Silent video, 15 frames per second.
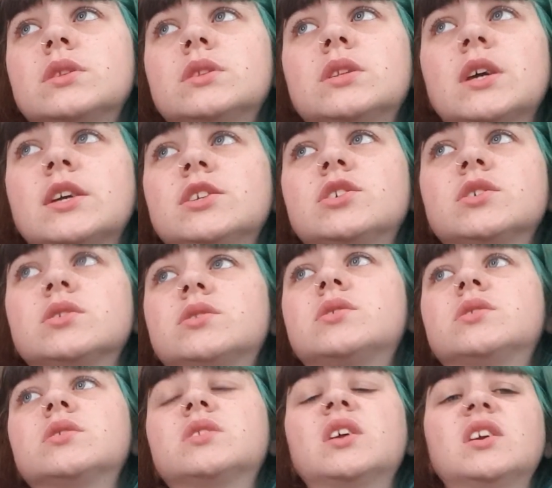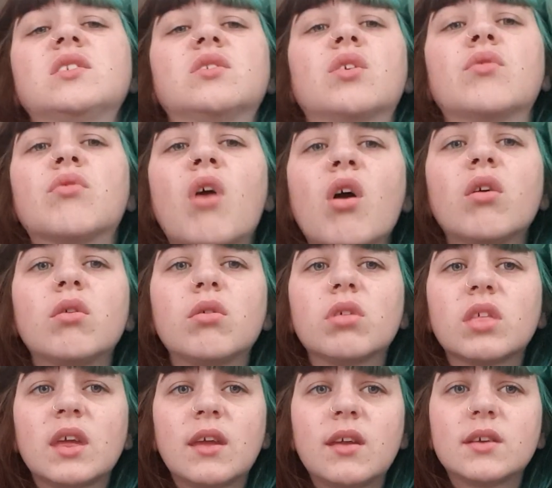They throw
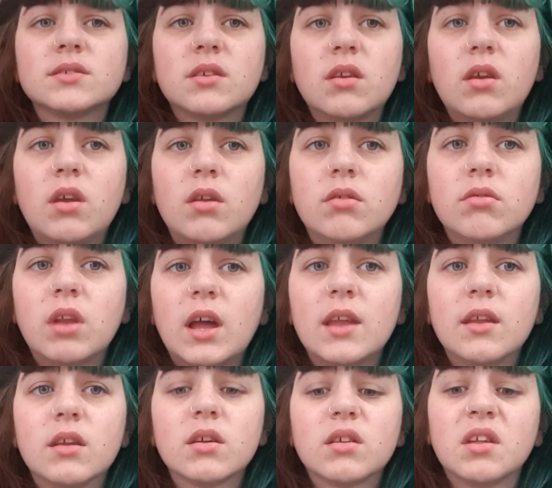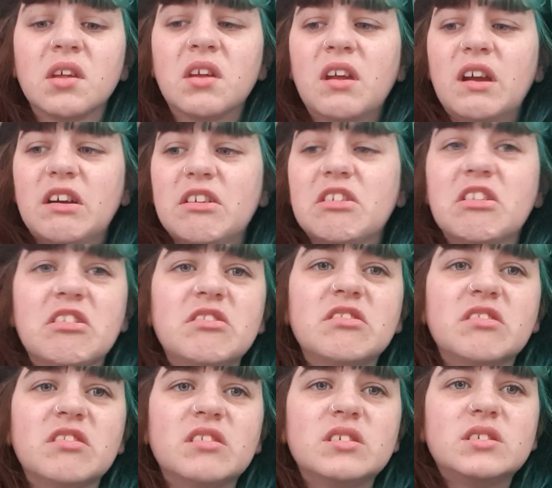things at you like,
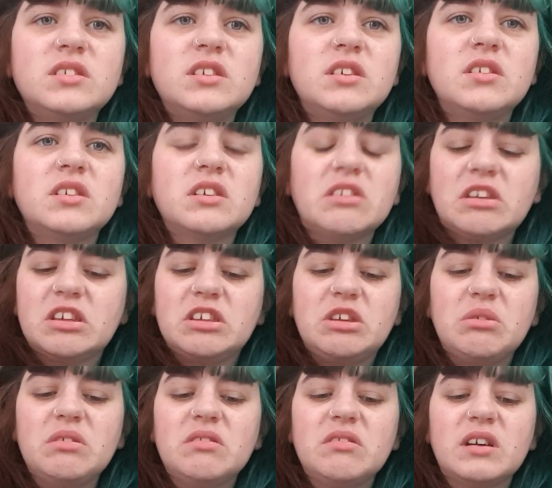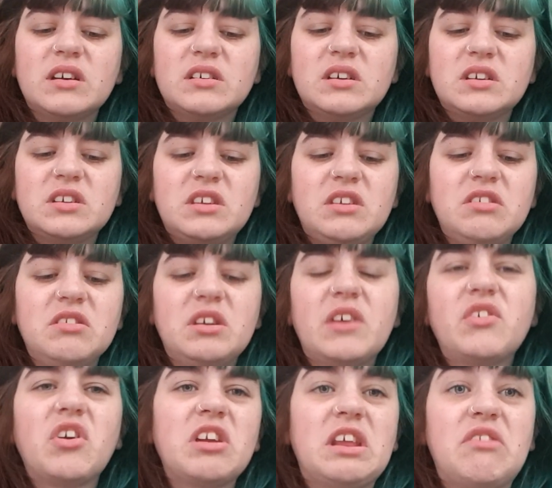oh, you haven't
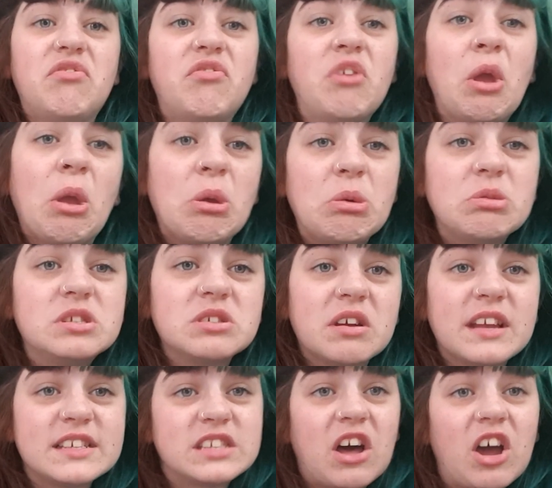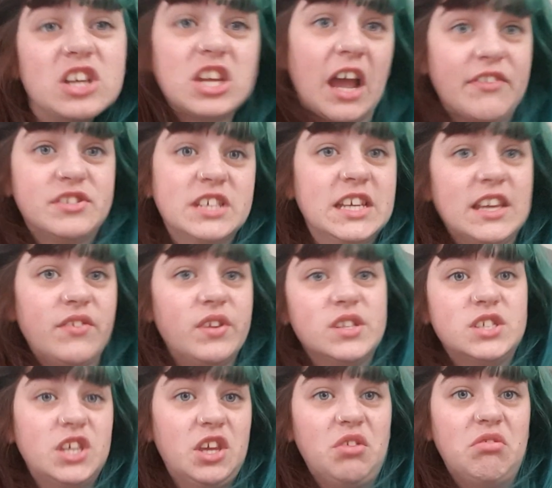got any food, so I guess I have to give it
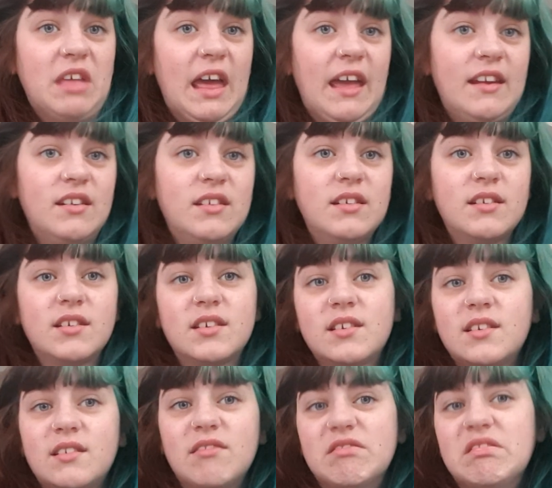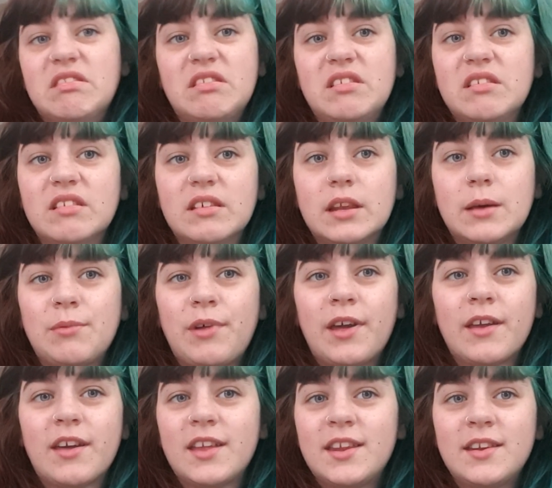to you then. And I'm
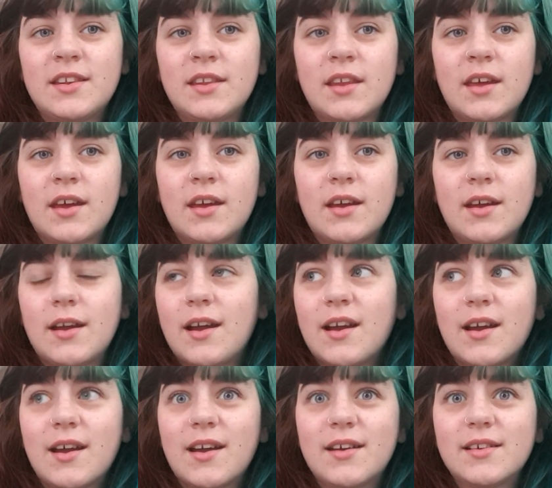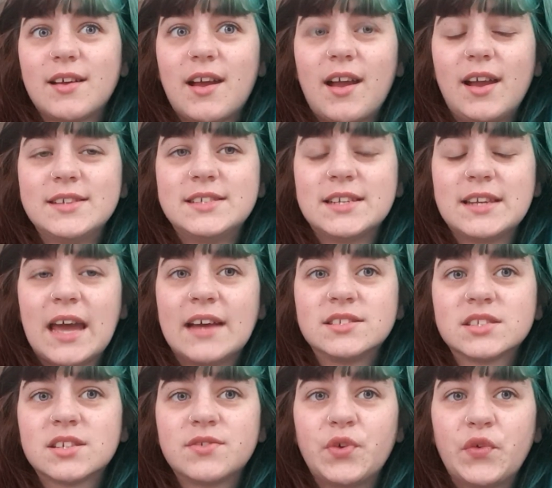like, I didn't
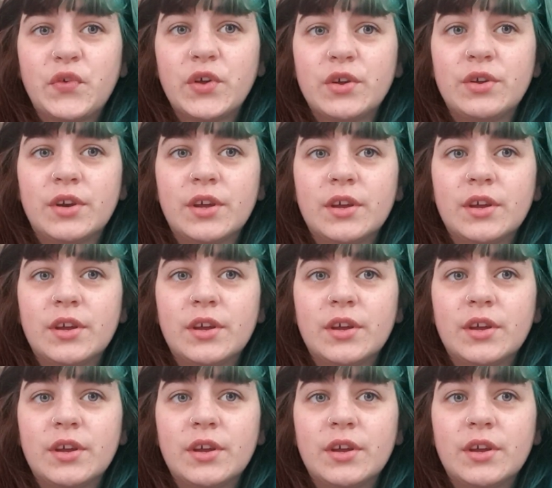ask for food.